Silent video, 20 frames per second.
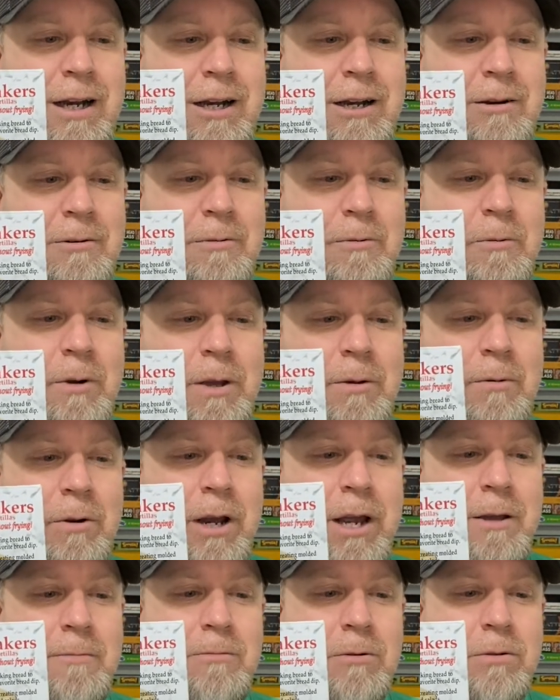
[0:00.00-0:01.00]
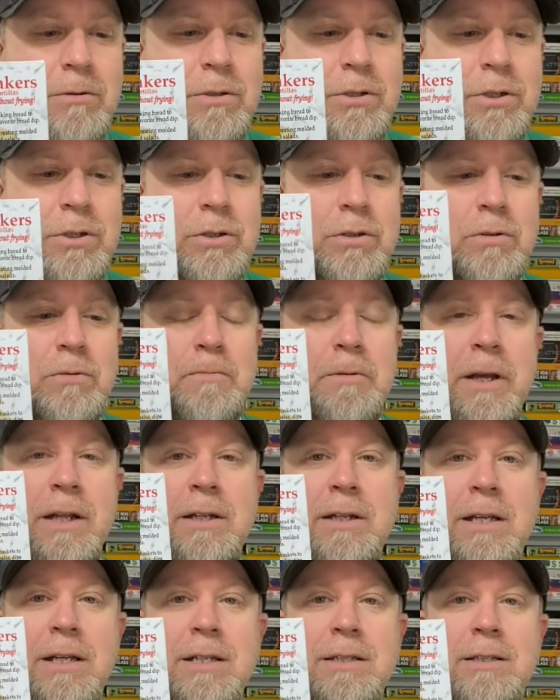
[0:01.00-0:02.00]
we were able to
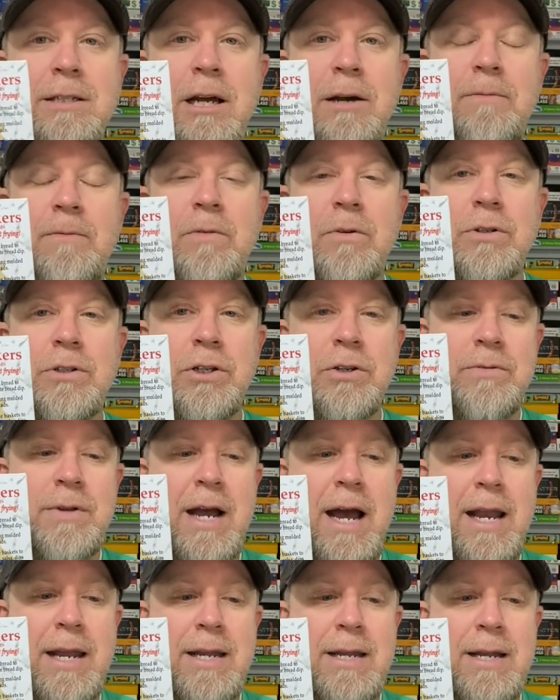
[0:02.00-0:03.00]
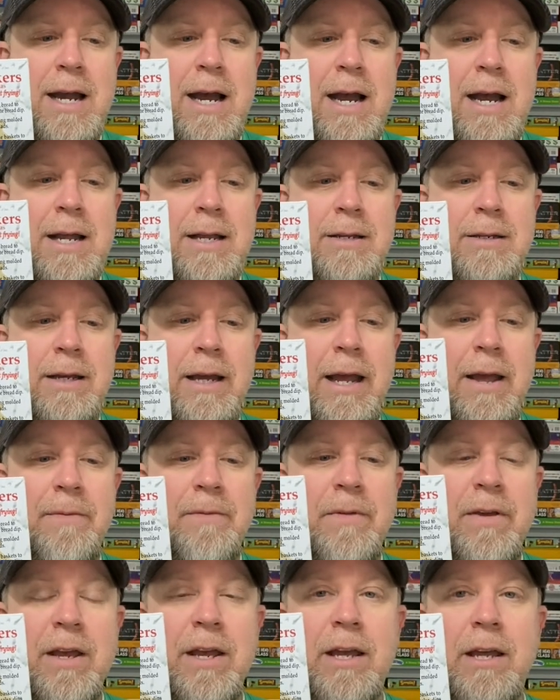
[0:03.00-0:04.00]
pick these up for $2.99, and
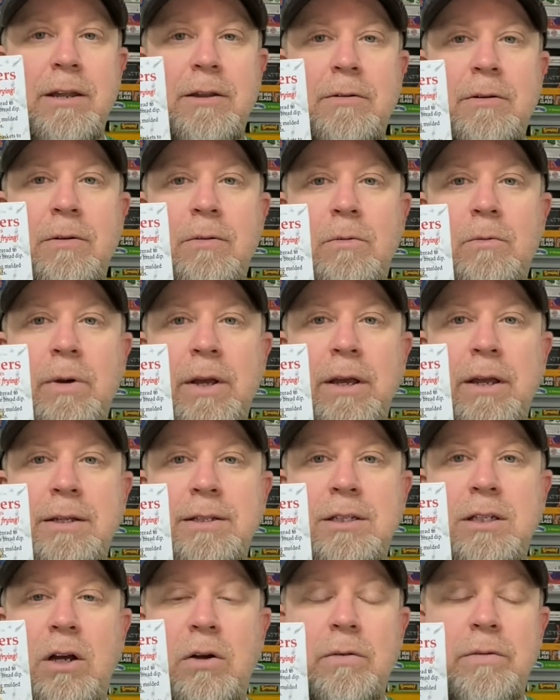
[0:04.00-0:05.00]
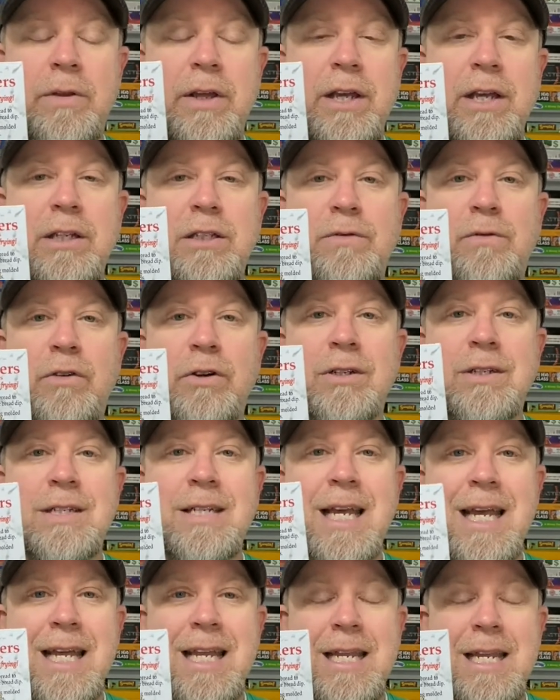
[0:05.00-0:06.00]
then we sold these for
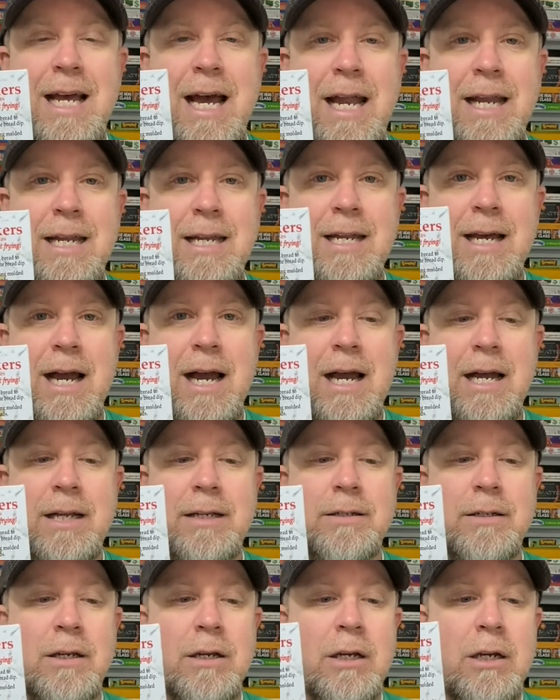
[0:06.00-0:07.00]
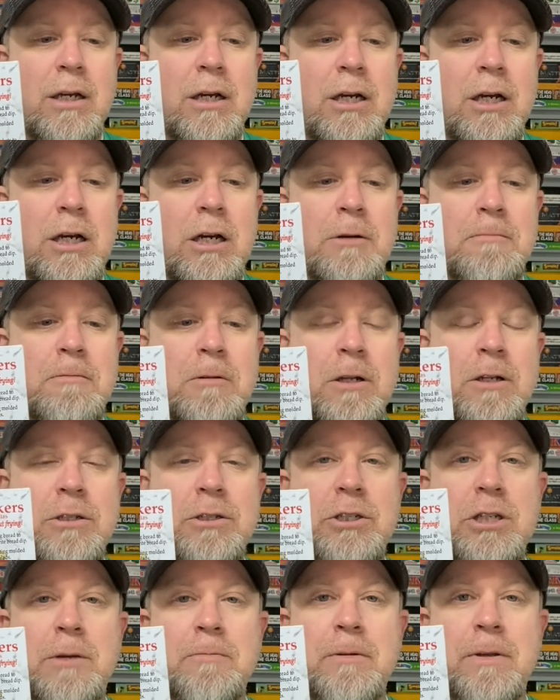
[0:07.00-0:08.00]
$10.99 plus
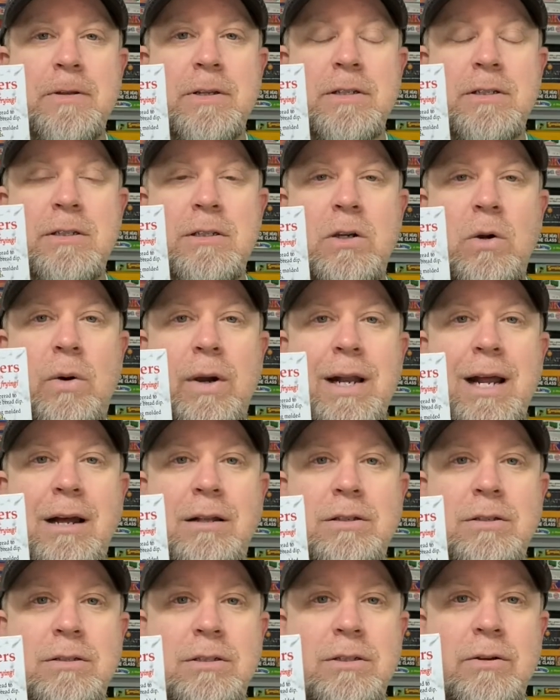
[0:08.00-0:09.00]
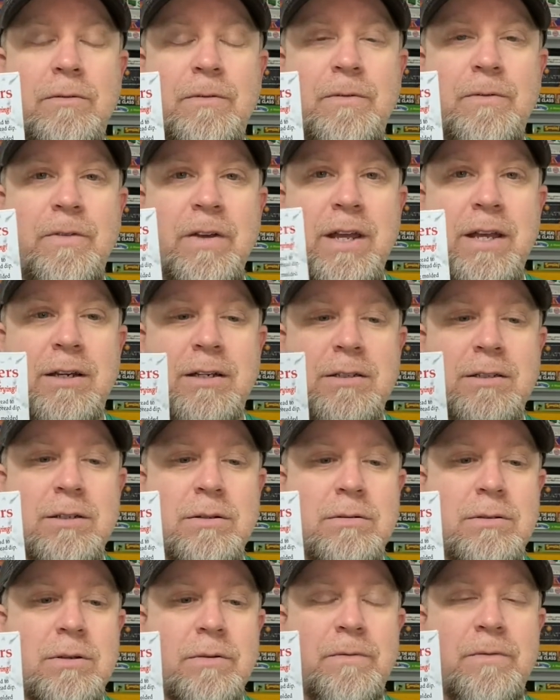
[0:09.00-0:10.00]
shipping. This is going out to Sophia. So
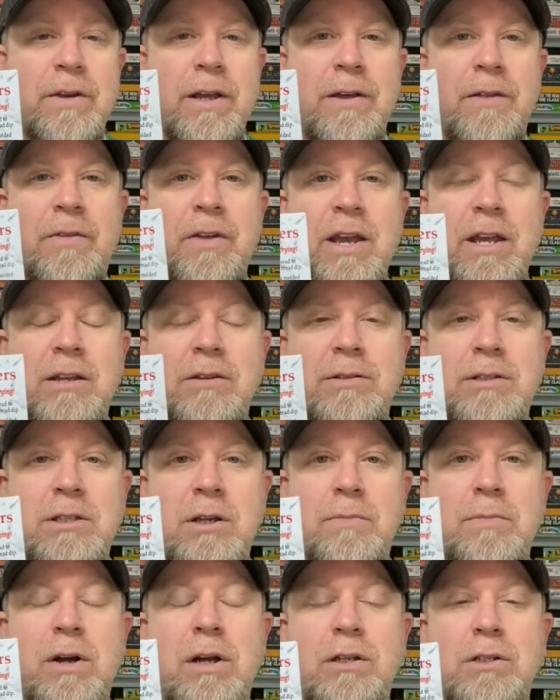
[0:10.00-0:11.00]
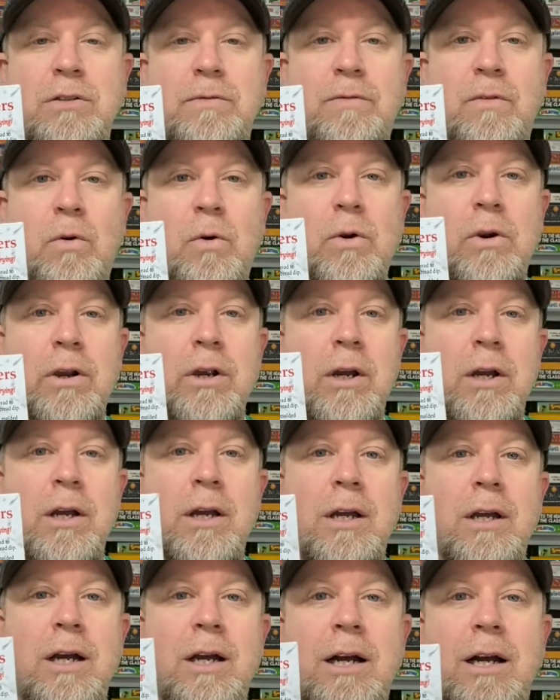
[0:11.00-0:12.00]
Sophia, thank you so much for
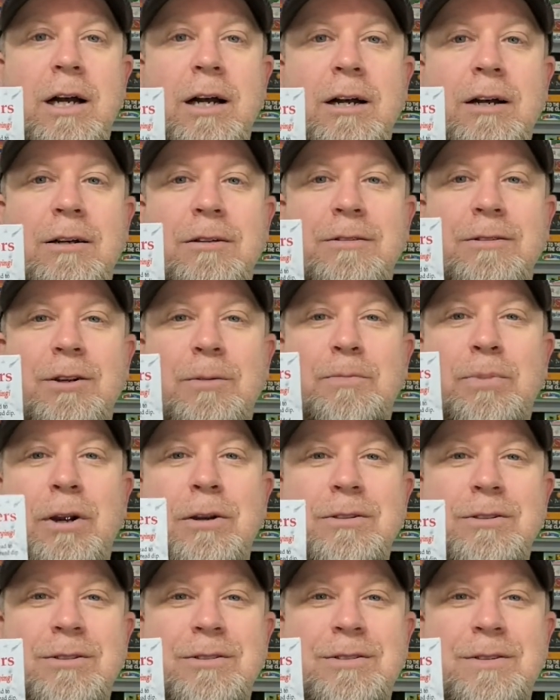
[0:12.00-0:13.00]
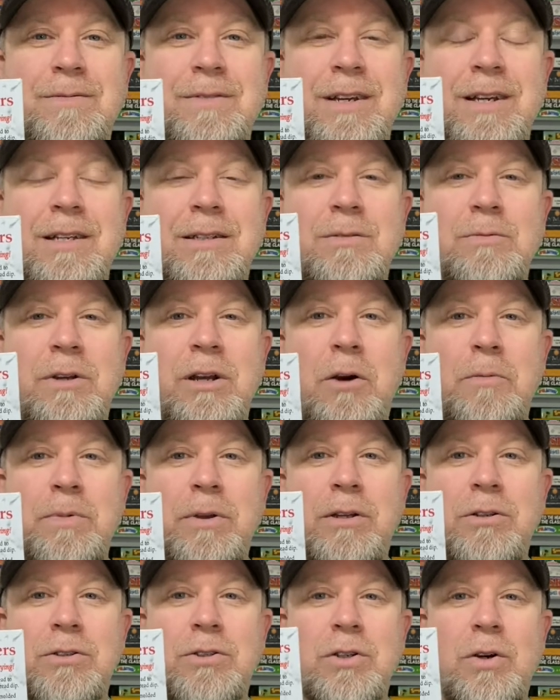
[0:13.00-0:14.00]
your purchase of this. We hope
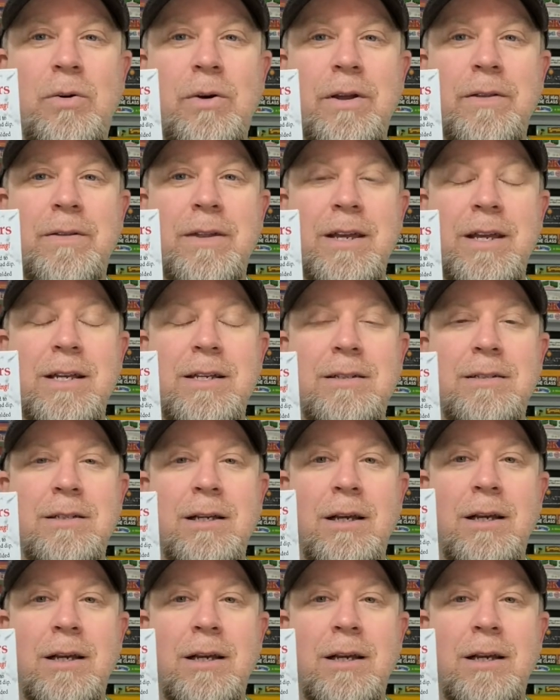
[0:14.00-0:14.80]
you enjoy these,